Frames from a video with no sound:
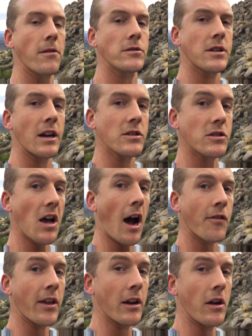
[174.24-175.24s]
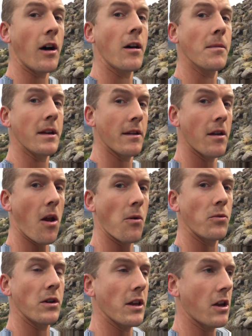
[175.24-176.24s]
it's kind of soft like an almond.
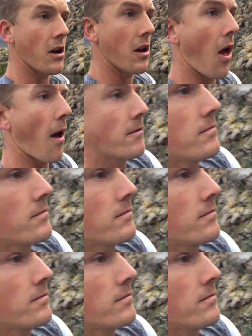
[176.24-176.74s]
Really good.